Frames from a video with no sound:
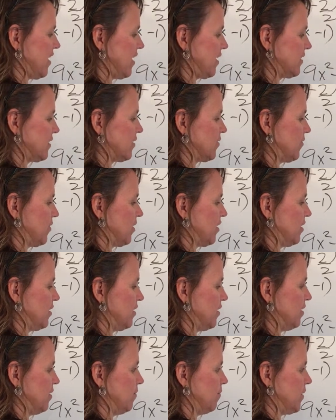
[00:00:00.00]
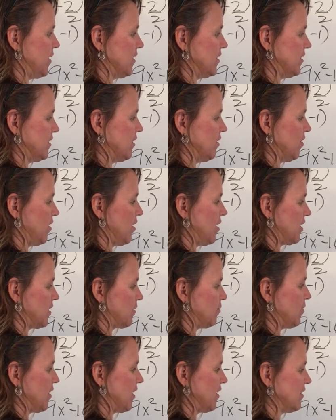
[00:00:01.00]
X squared minus
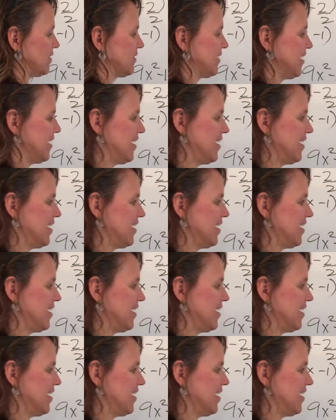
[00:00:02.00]
0x minus